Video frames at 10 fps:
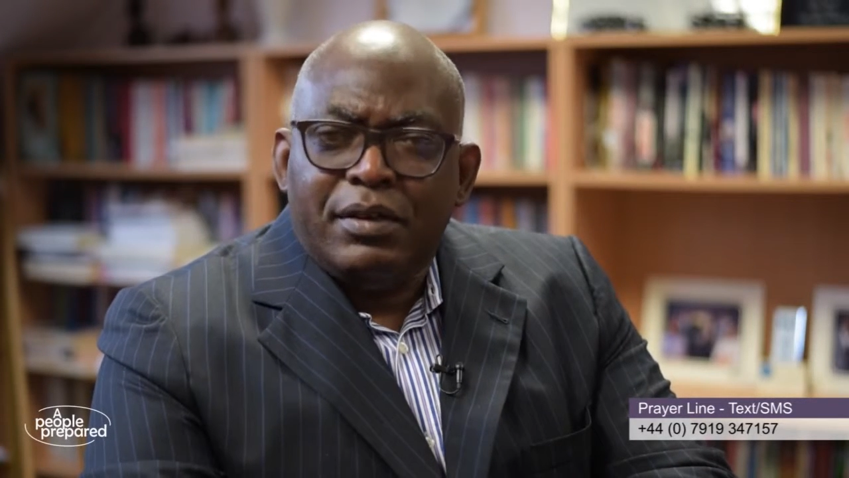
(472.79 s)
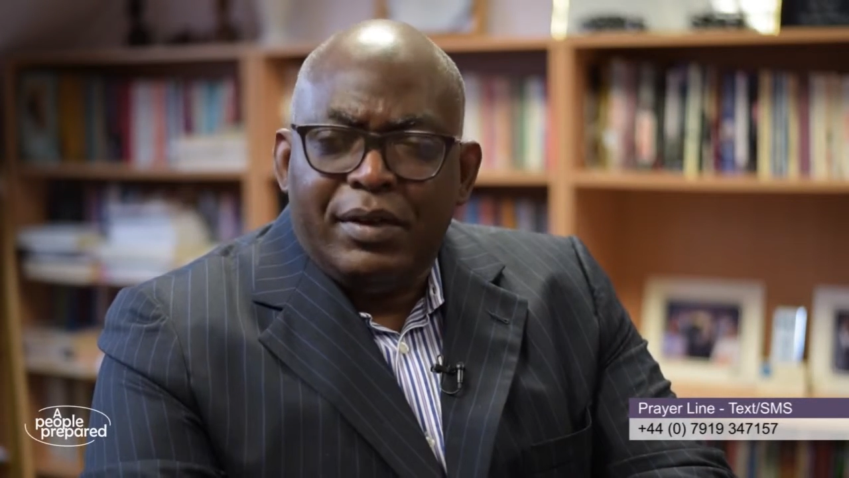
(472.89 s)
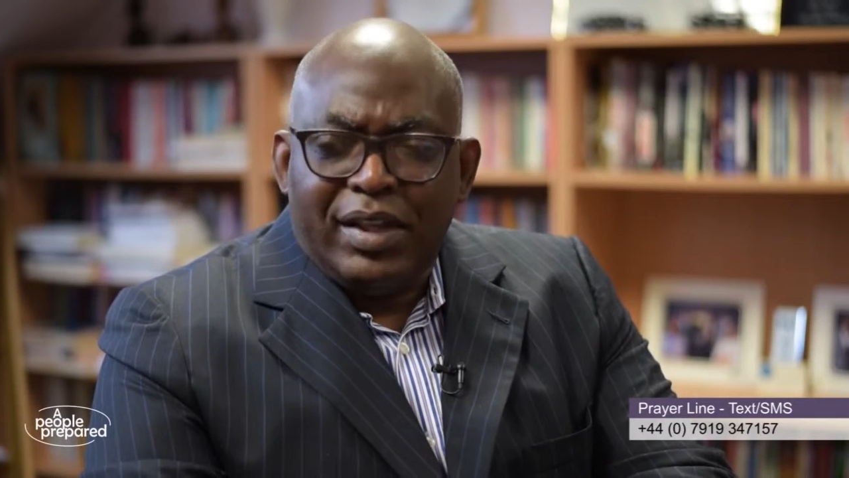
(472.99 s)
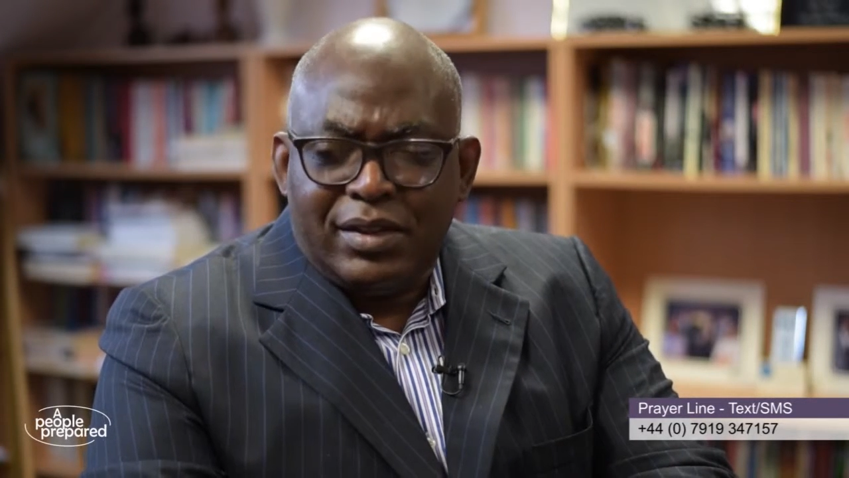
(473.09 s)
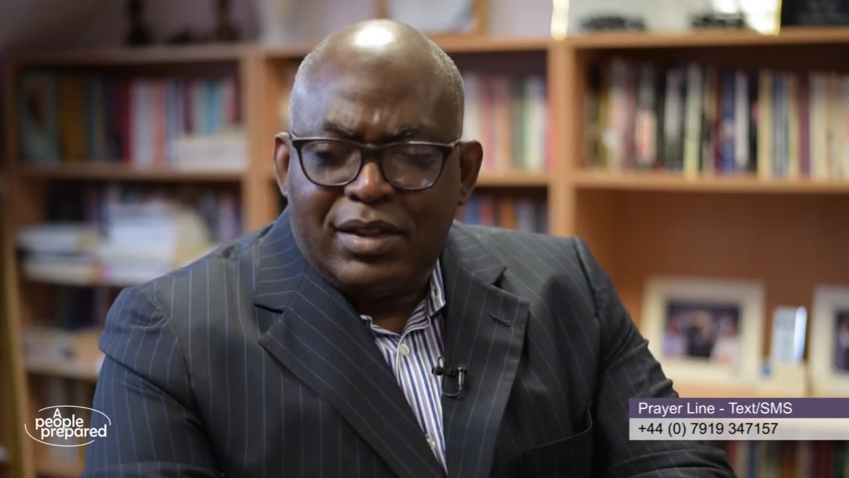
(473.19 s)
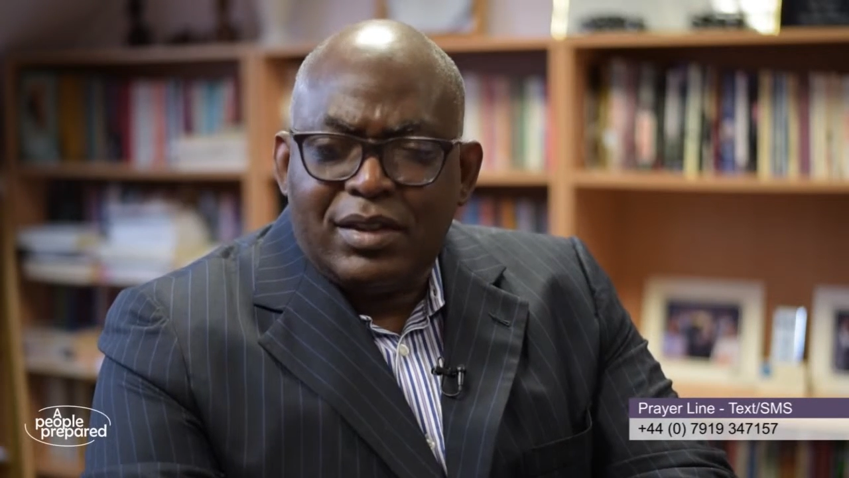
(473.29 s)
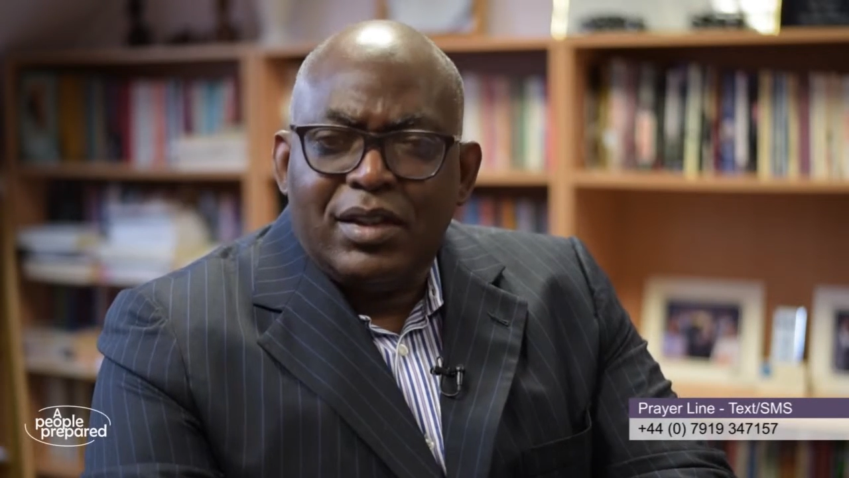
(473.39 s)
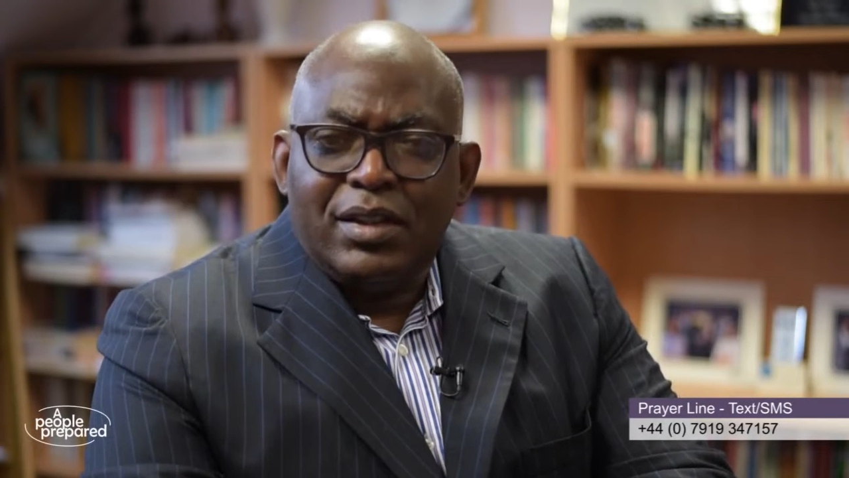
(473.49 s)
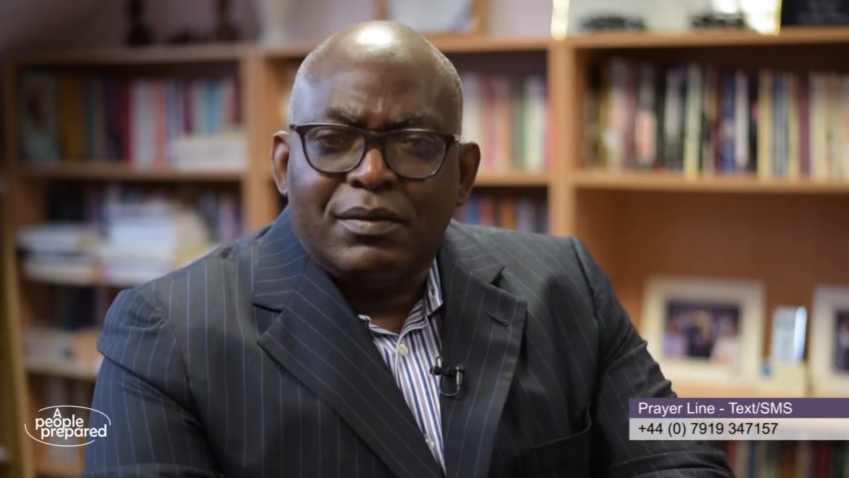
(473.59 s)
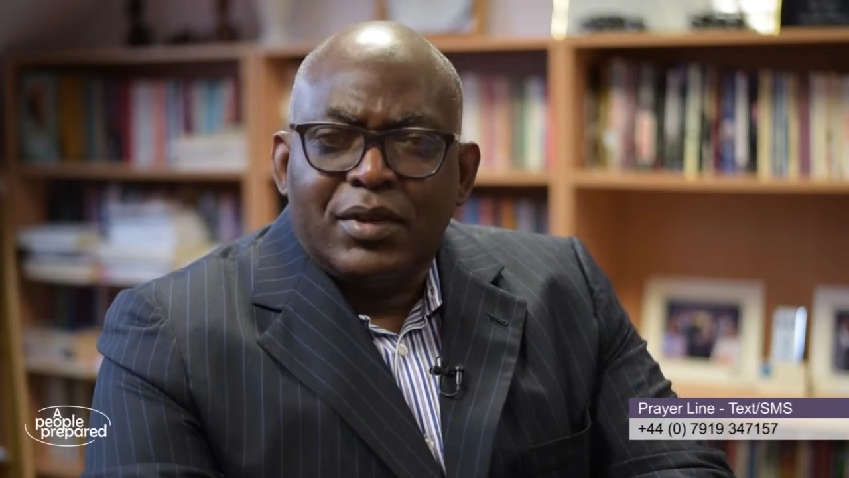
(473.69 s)
verse
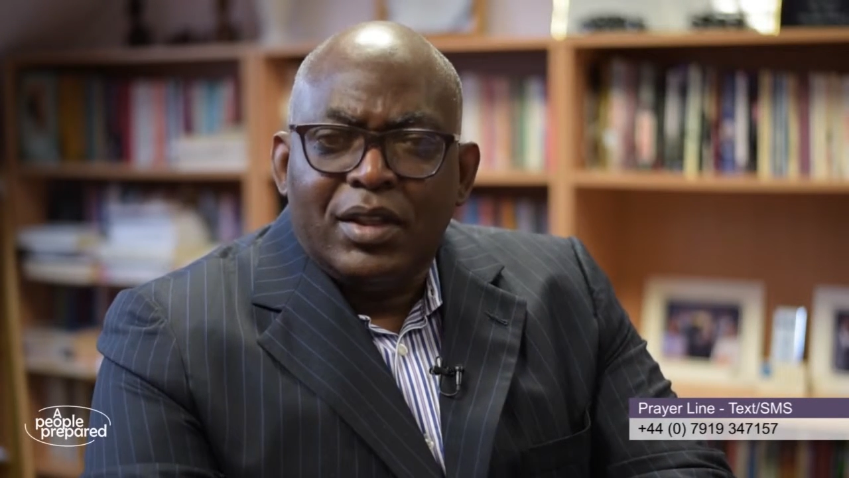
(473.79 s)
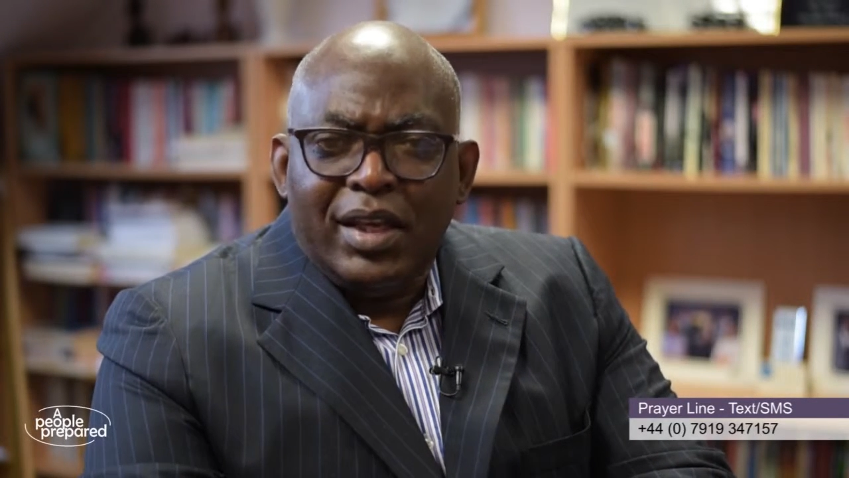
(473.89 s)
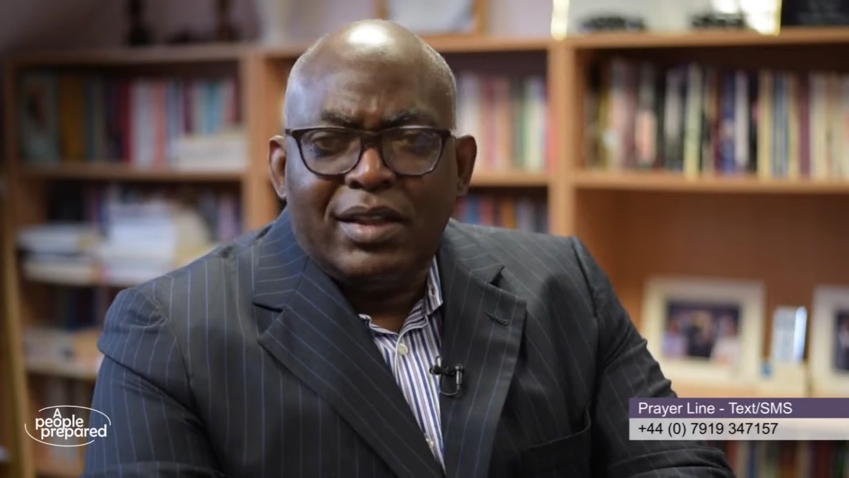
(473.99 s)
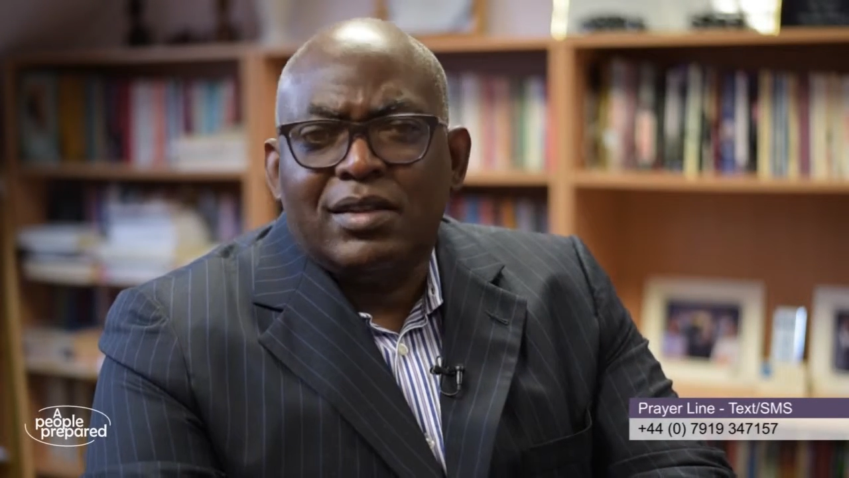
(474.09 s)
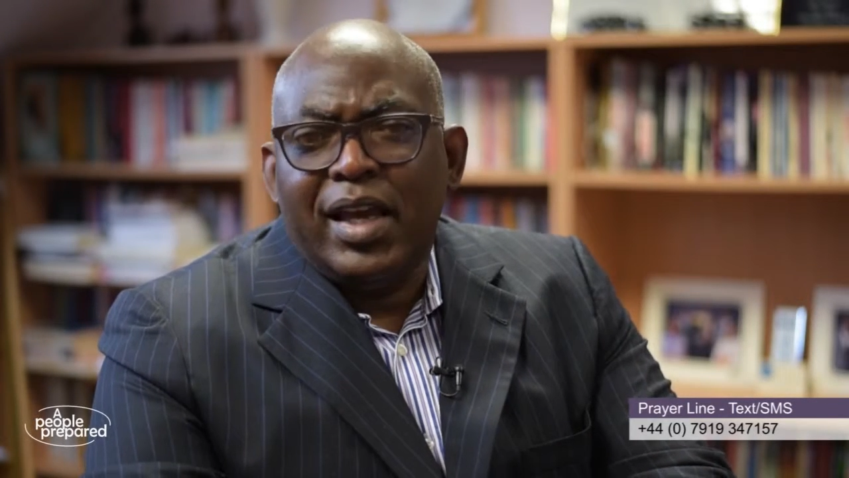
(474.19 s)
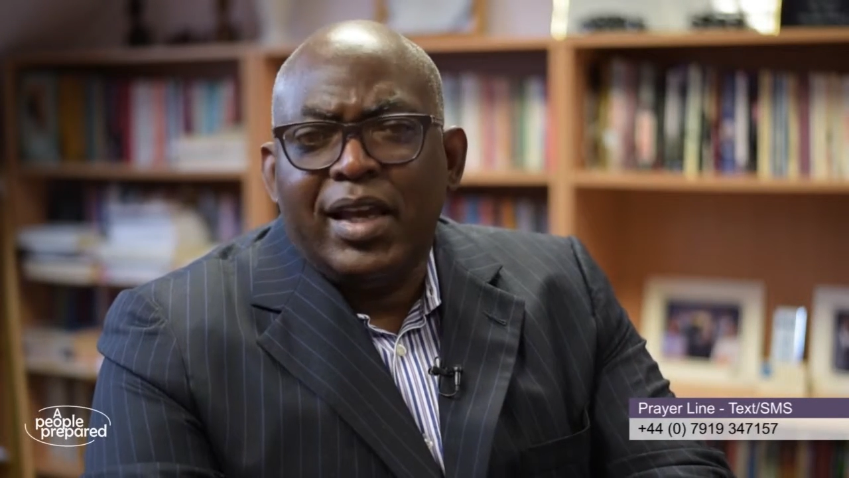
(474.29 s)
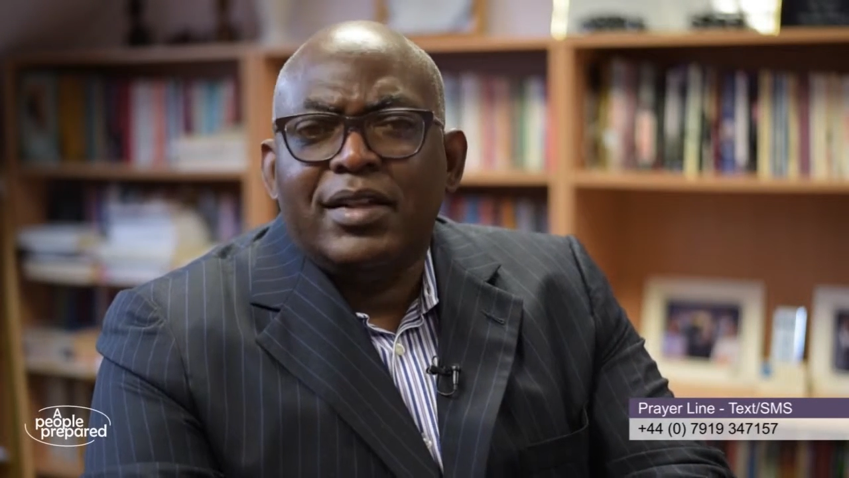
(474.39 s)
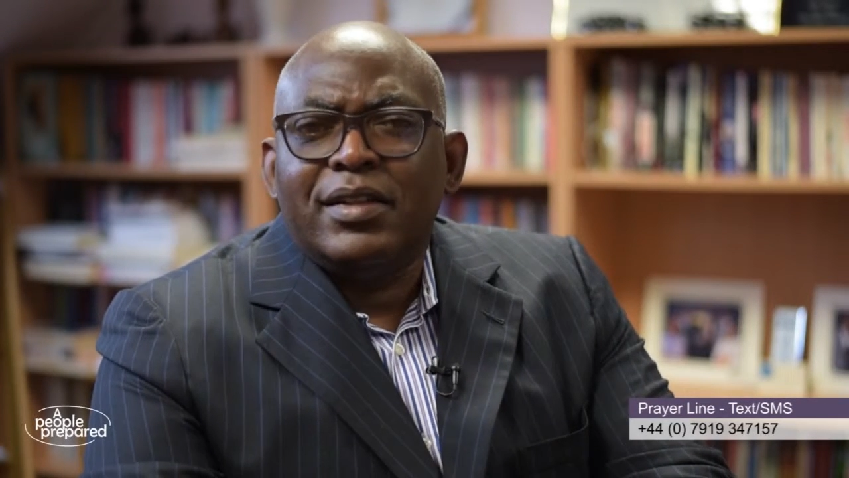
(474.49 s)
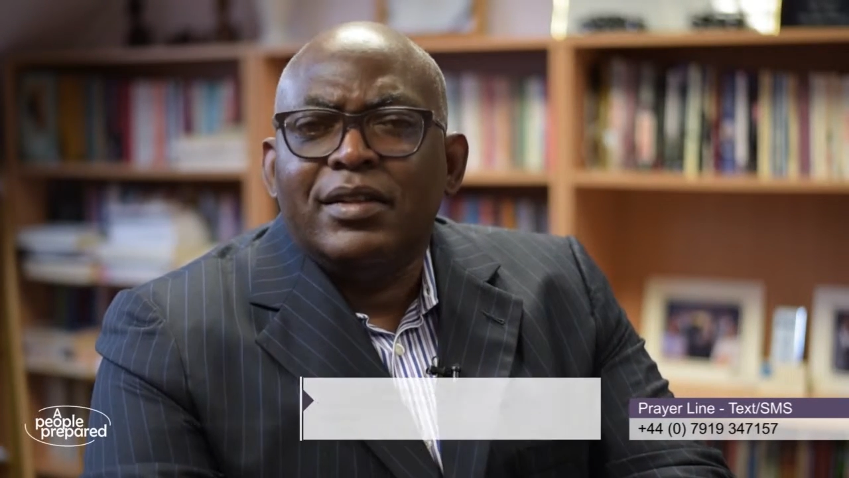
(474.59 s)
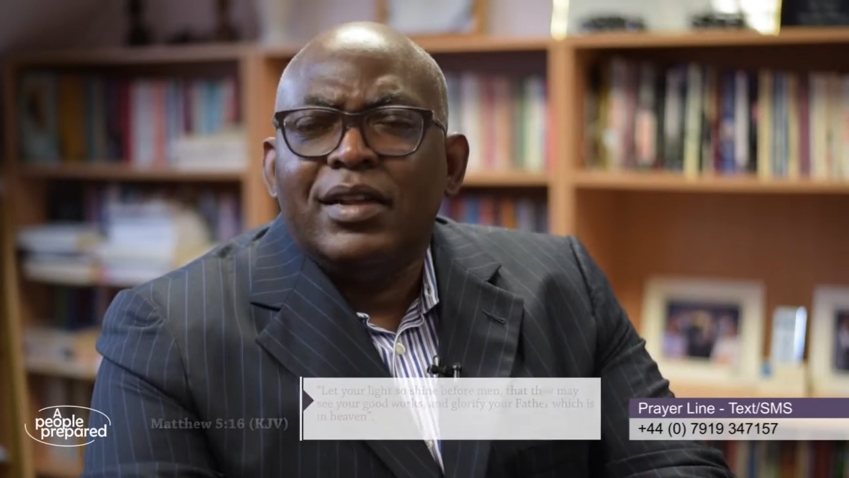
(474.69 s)
16 it said,